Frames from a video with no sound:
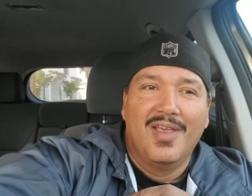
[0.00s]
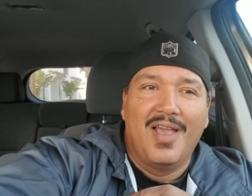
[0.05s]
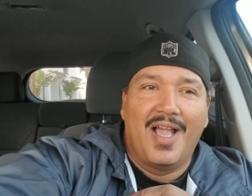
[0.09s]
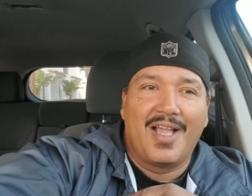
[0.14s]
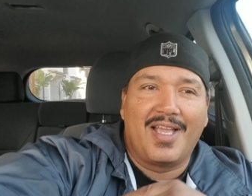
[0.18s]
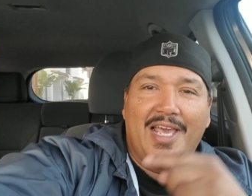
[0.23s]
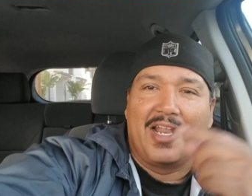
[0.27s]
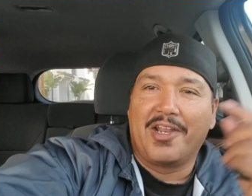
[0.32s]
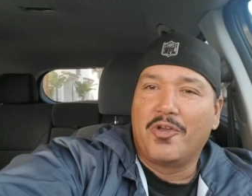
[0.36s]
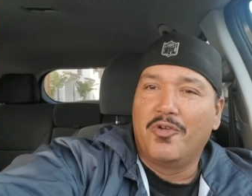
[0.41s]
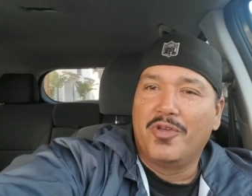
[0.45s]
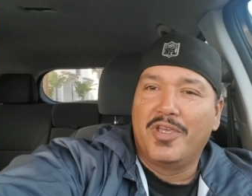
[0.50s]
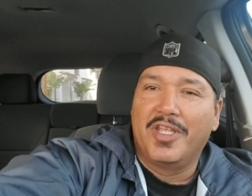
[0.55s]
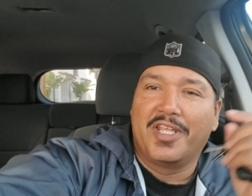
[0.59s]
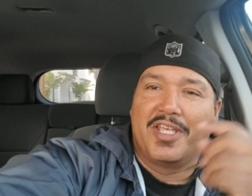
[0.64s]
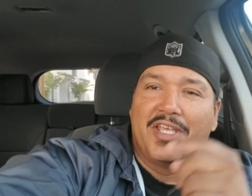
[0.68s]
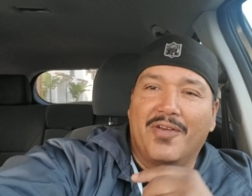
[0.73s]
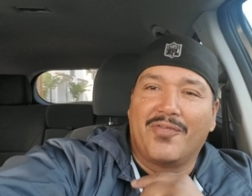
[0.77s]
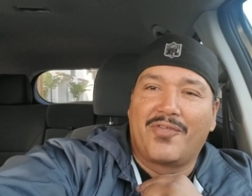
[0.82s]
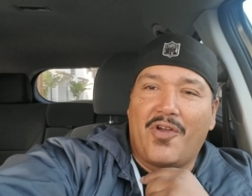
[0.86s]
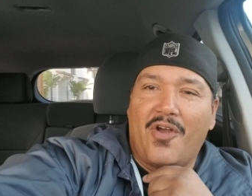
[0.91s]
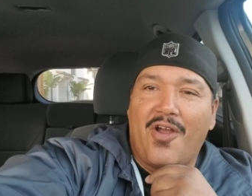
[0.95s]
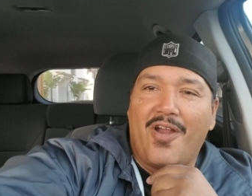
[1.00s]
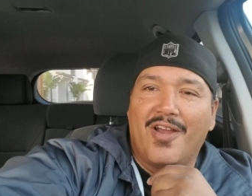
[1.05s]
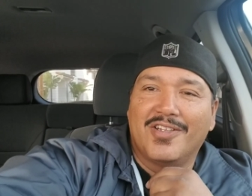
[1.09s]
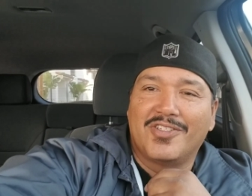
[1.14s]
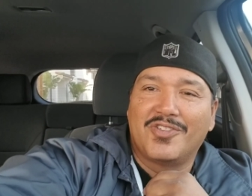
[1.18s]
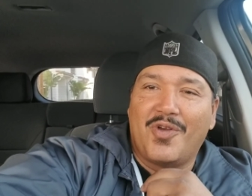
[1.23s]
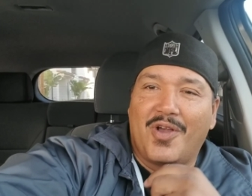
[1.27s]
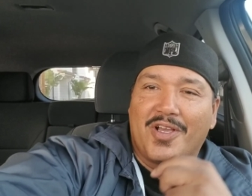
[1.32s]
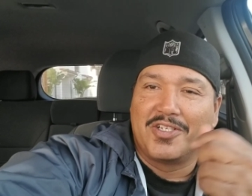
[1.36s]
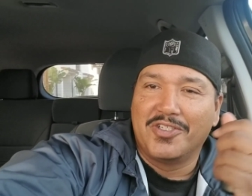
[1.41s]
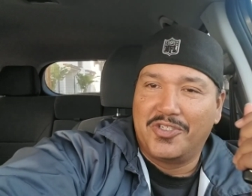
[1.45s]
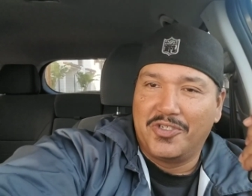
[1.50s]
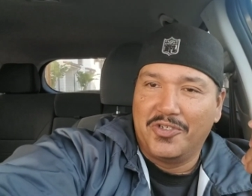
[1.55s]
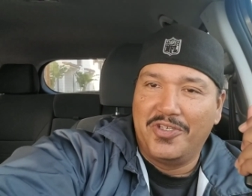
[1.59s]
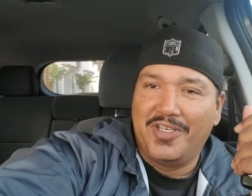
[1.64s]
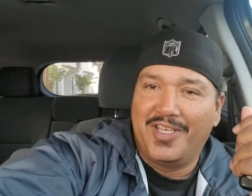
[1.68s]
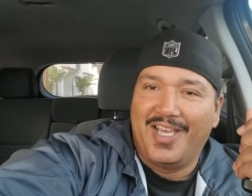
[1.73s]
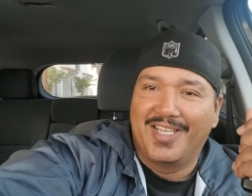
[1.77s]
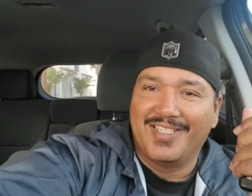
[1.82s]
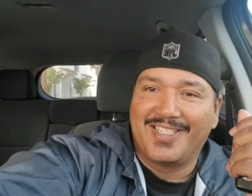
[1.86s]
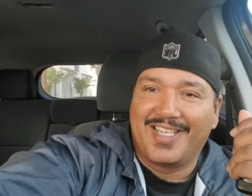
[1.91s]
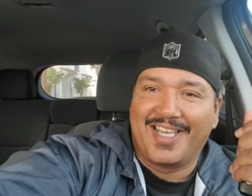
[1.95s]
I got to go get a gift card so I can show you
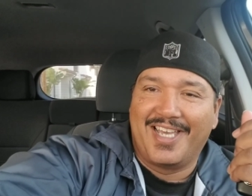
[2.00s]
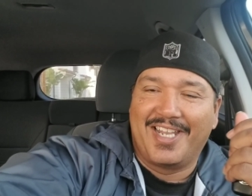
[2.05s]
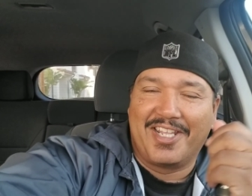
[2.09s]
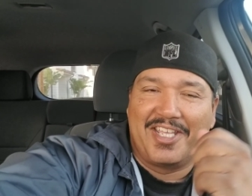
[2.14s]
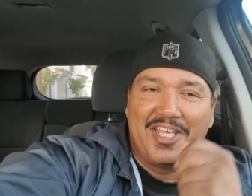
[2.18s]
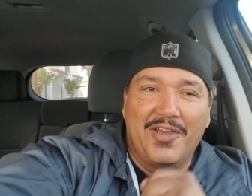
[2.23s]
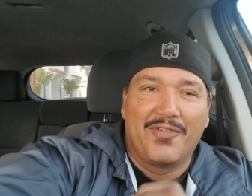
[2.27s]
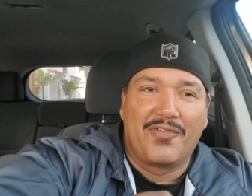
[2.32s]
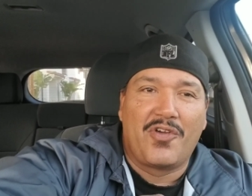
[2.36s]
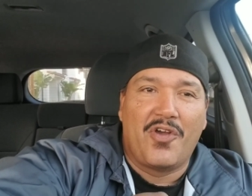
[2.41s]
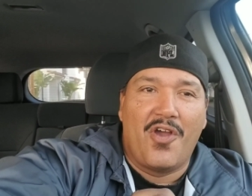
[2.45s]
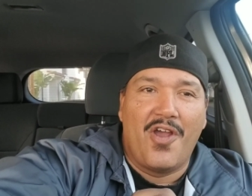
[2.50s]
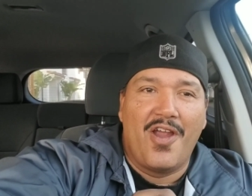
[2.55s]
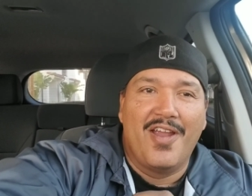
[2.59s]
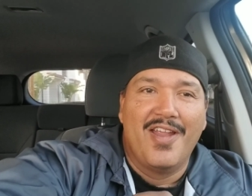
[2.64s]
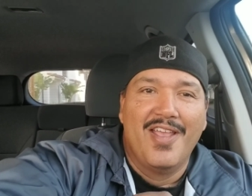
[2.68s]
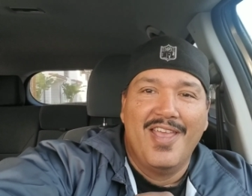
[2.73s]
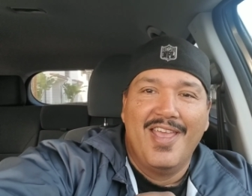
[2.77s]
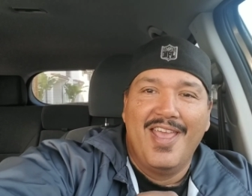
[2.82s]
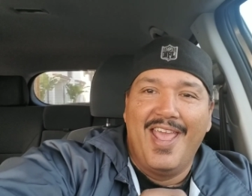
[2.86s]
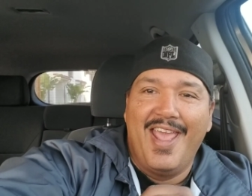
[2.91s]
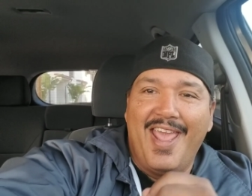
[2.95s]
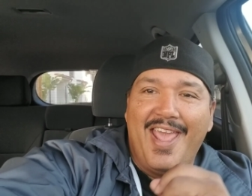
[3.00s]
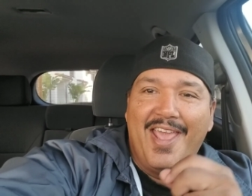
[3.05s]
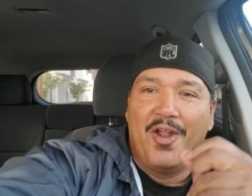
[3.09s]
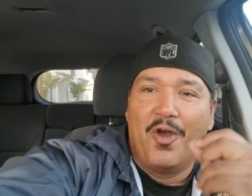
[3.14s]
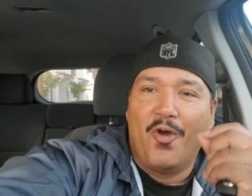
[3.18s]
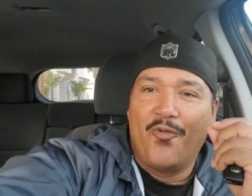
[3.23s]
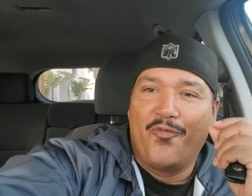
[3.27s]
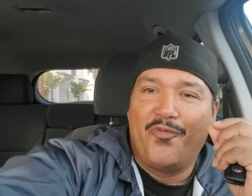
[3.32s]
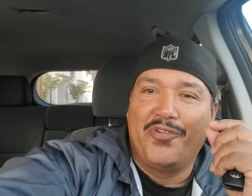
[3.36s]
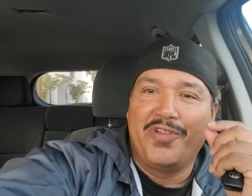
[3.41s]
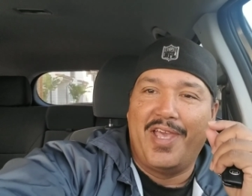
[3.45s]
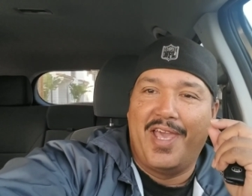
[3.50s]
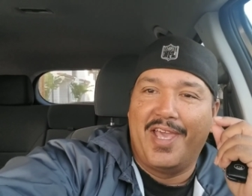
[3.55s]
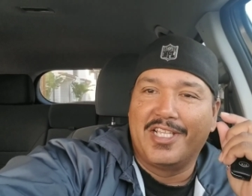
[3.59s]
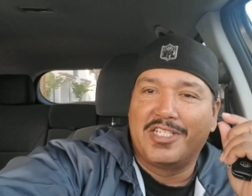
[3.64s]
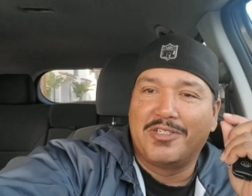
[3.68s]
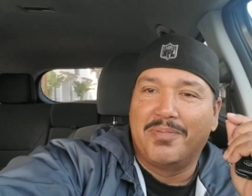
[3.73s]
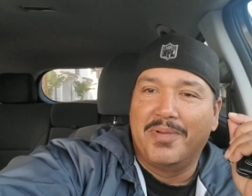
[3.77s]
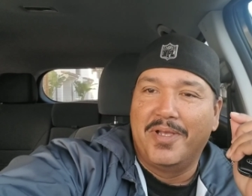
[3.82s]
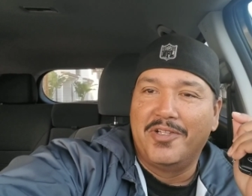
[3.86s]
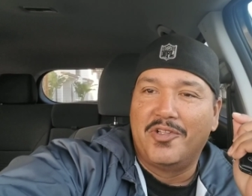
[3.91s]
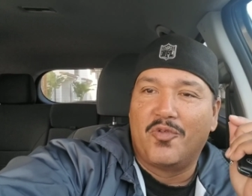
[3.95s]
guys I got a gift card. And hopefully I
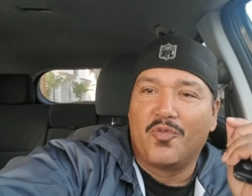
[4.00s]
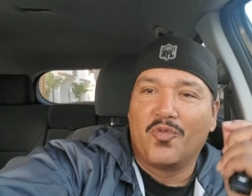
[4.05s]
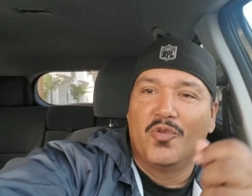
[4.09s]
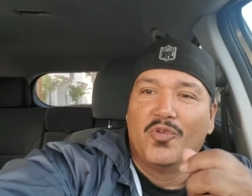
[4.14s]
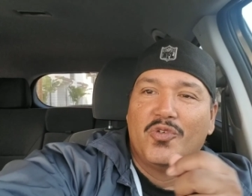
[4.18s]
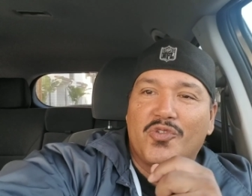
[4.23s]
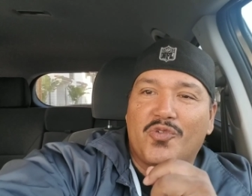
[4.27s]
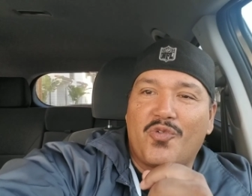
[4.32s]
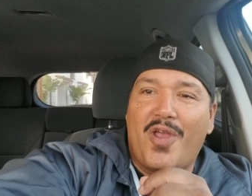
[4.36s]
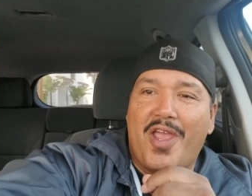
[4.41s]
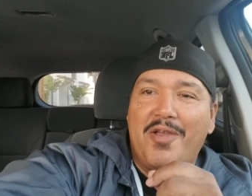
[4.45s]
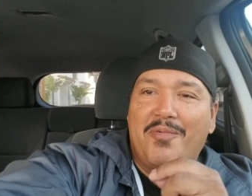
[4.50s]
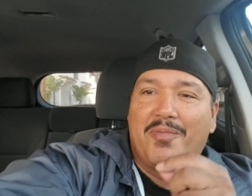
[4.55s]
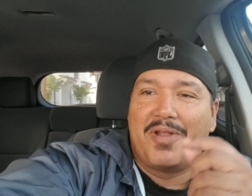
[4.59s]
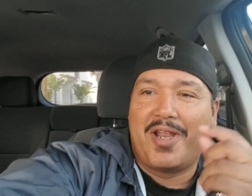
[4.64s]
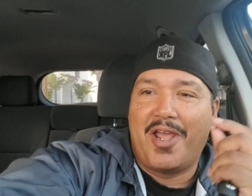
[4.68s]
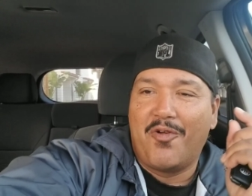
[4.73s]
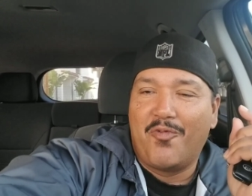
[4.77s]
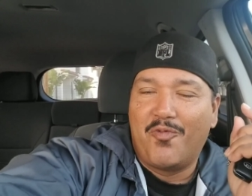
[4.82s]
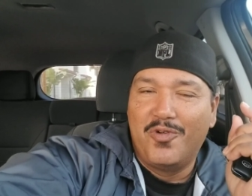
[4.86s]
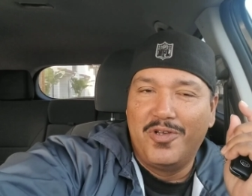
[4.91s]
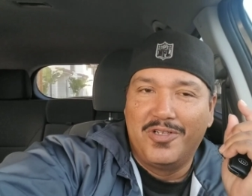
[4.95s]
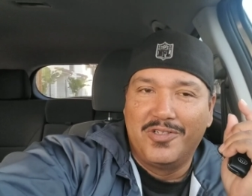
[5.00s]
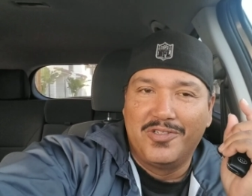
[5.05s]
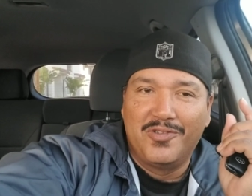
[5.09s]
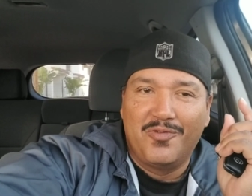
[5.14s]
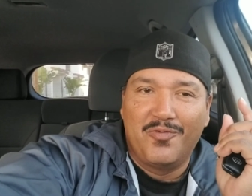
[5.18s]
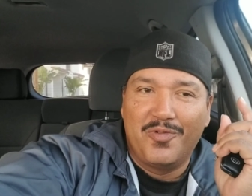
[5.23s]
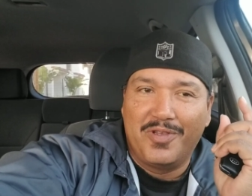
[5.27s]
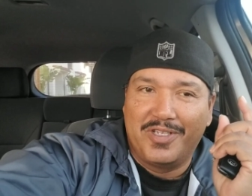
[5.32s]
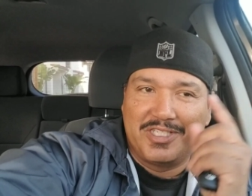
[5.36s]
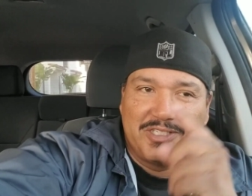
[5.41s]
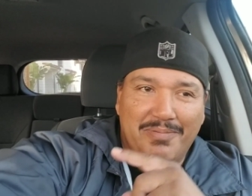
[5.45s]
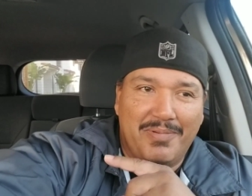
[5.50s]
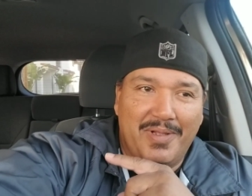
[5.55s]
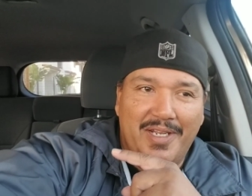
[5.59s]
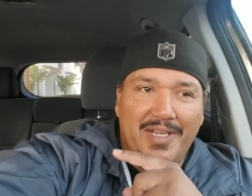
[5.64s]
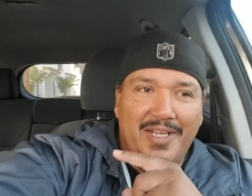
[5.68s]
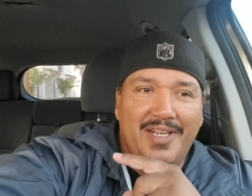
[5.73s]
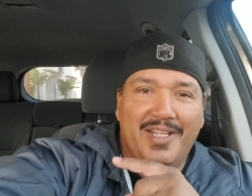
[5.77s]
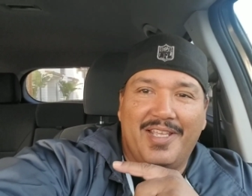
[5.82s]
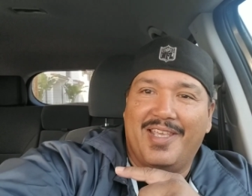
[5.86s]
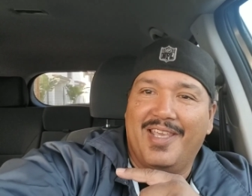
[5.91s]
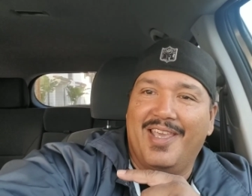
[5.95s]
explained the rules right, but I will explain
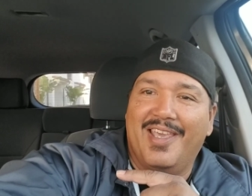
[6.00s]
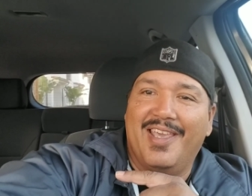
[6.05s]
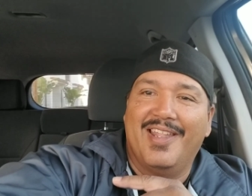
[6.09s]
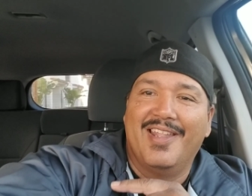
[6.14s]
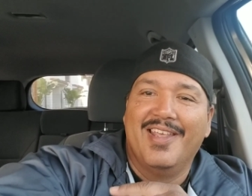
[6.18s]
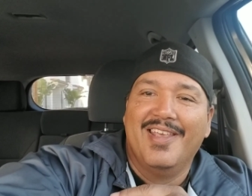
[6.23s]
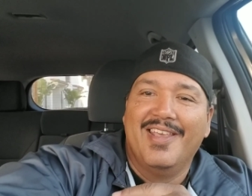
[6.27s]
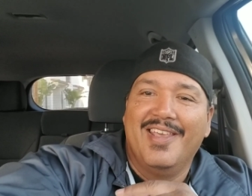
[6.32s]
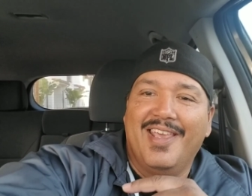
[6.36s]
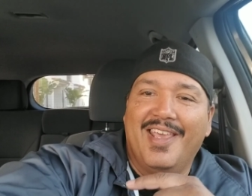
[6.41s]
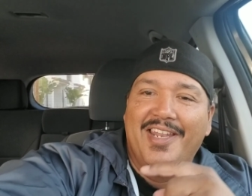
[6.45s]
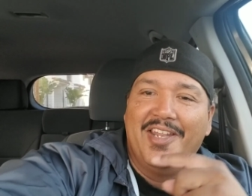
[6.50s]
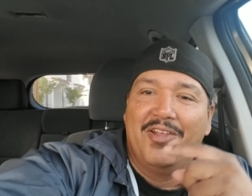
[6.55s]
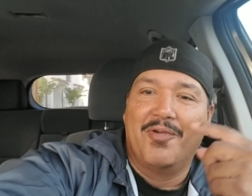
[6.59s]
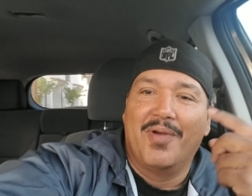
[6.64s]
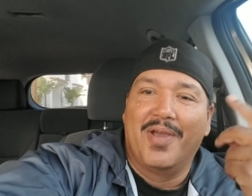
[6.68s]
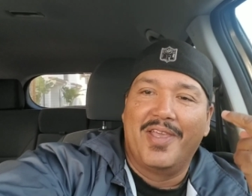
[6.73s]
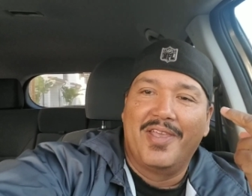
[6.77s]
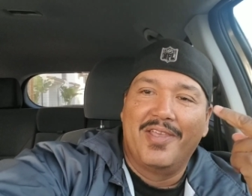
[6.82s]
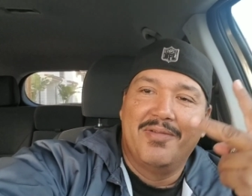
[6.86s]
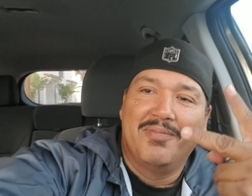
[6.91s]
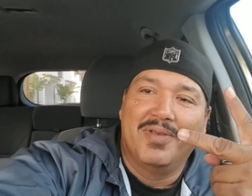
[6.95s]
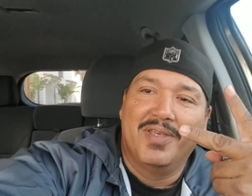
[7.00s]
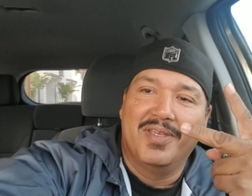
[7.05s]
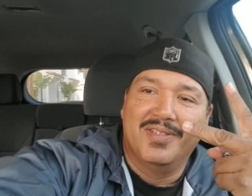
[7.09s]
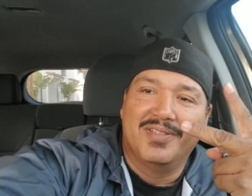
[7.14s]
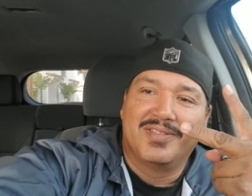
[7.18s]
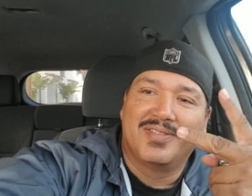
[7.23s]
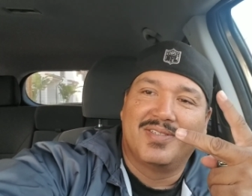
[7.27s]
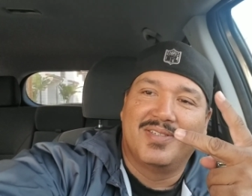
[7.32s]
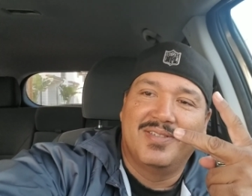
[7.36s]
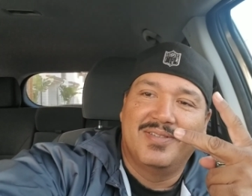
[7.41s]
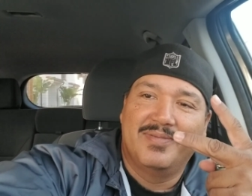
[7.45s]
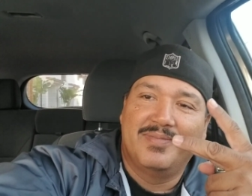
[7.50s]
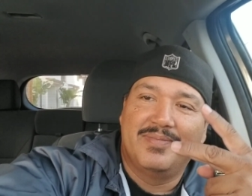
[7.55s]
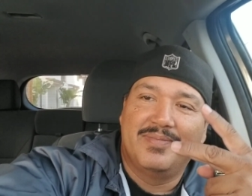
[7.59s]
it again. Anyway, peace.